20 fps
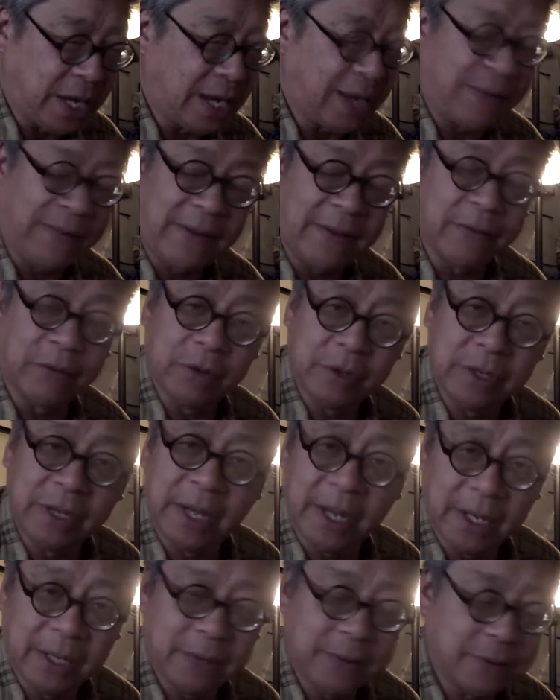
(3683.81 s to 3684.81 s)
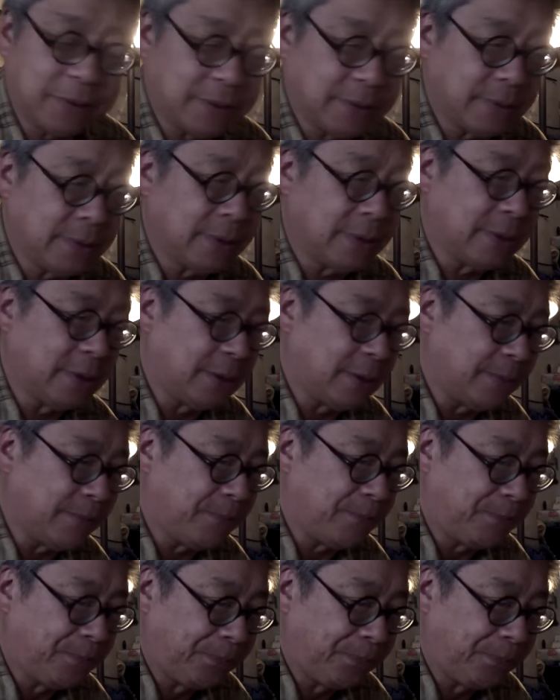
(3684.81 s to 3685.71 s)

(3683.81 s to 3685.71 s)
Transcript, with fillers: you had had good negatives. Um,